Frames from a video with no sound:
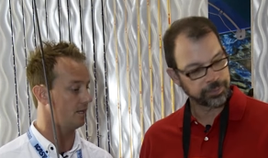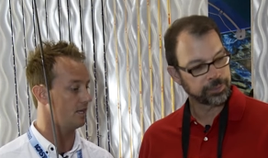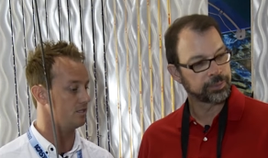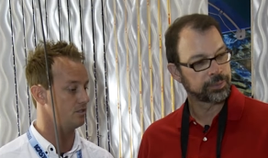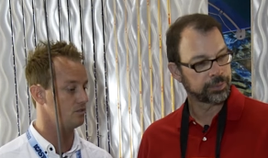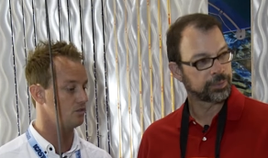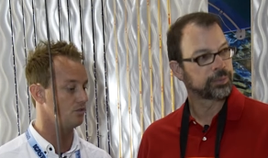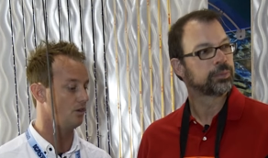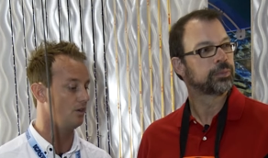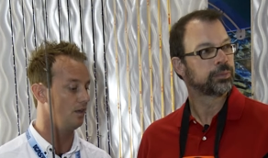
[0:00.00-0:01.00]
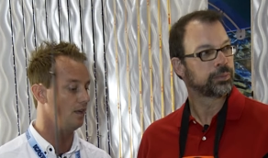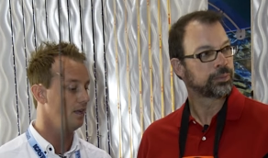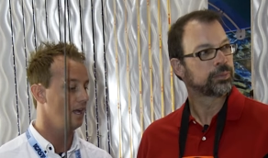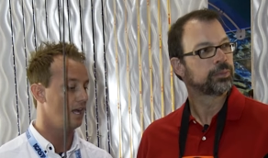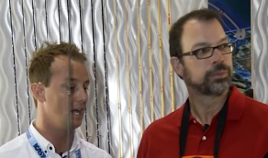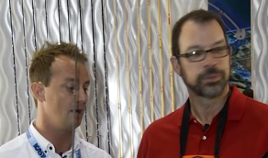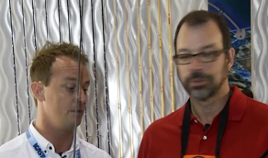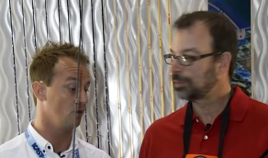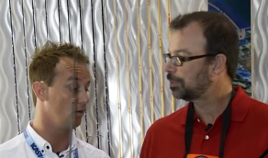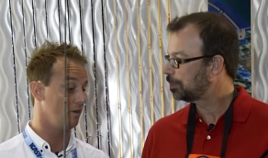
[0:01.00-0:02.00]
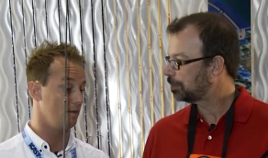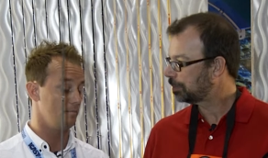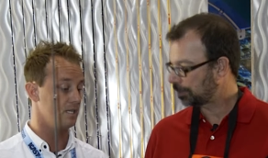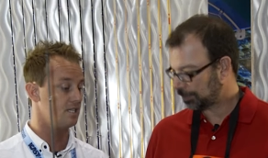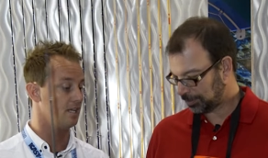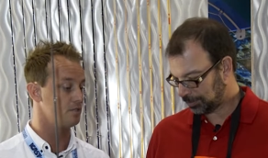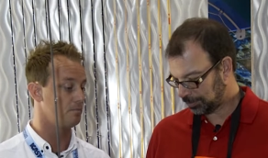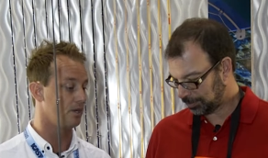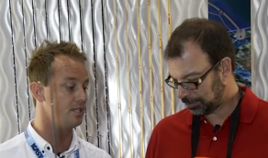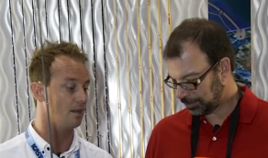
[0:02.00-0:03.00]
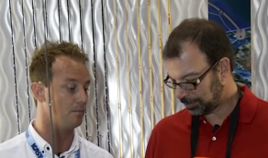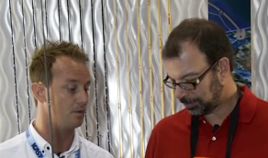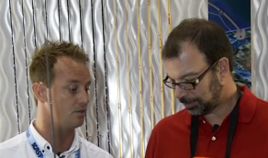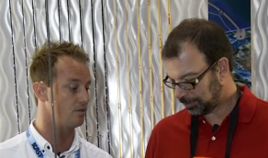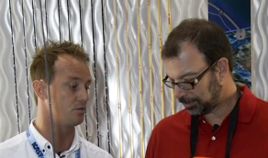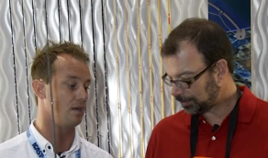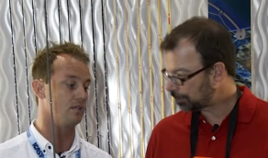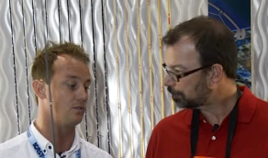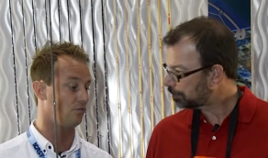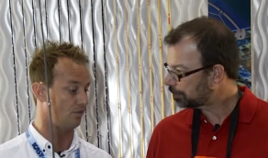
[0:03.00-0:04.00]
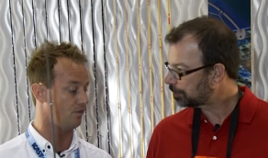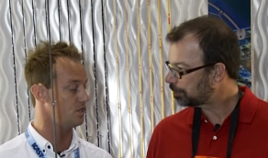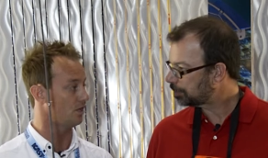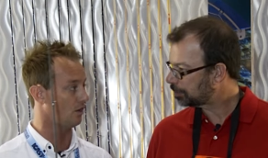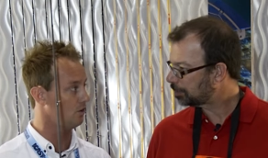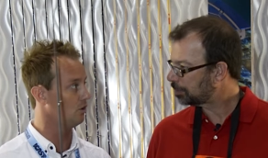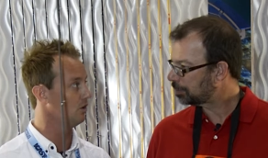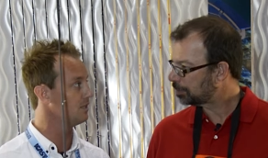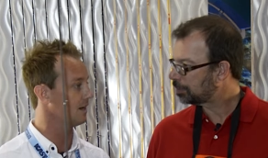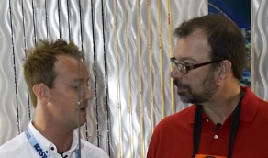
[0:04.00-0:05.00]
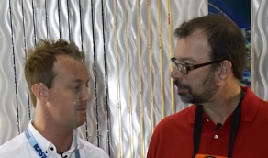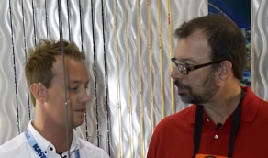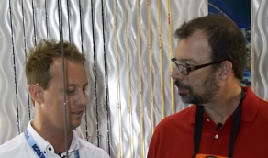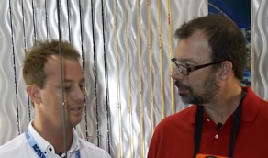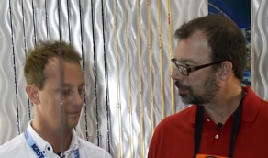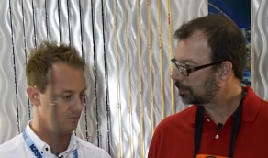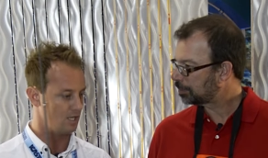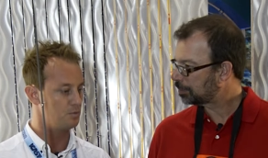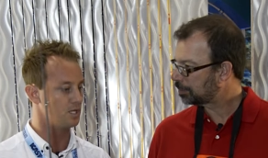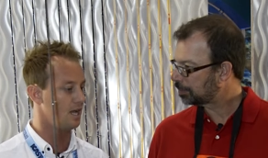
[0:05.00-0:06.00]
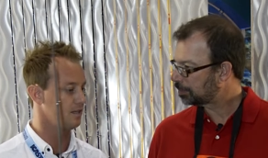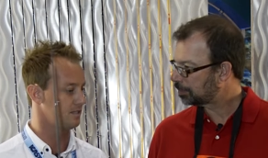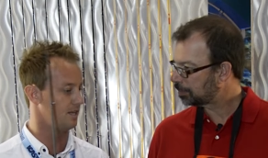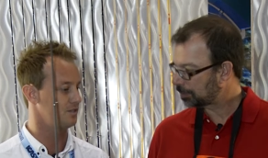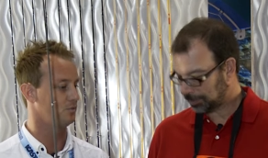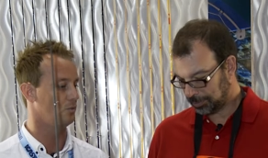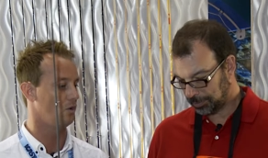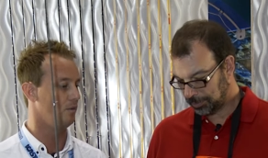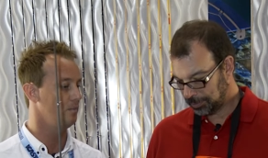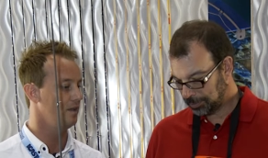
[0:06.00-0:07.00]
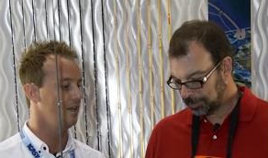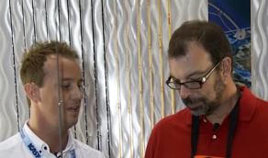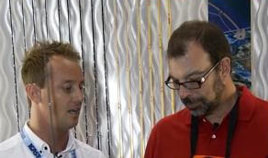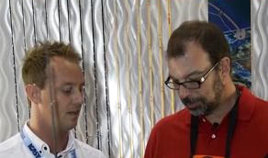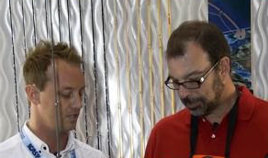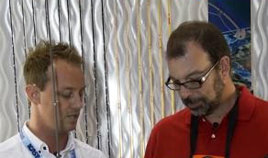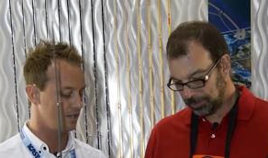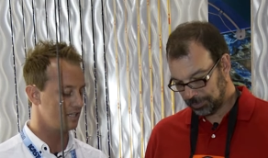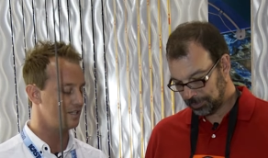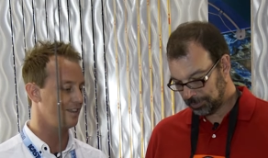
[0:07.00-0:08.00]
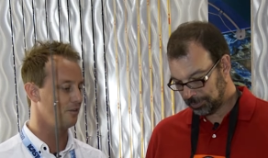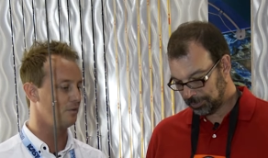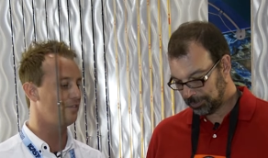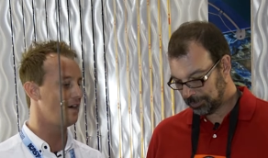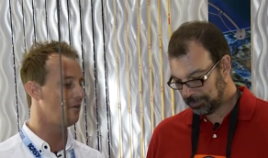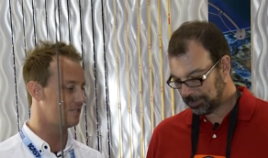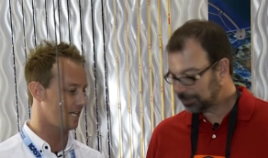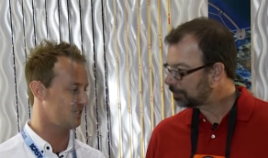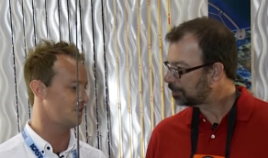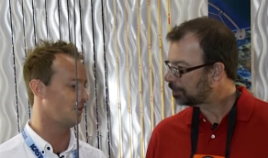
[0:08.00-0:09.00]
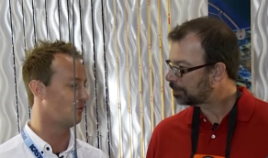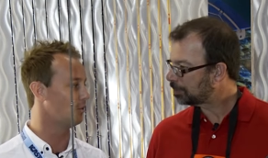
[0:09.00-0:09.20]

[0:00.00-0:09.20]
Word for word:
Speaker 1: their casting stroke. Um, it, hold, it maintains body temperature as well, so if you're fishing in a cold climate, keeps your hands nice and warm. So that's the thing we found testing on the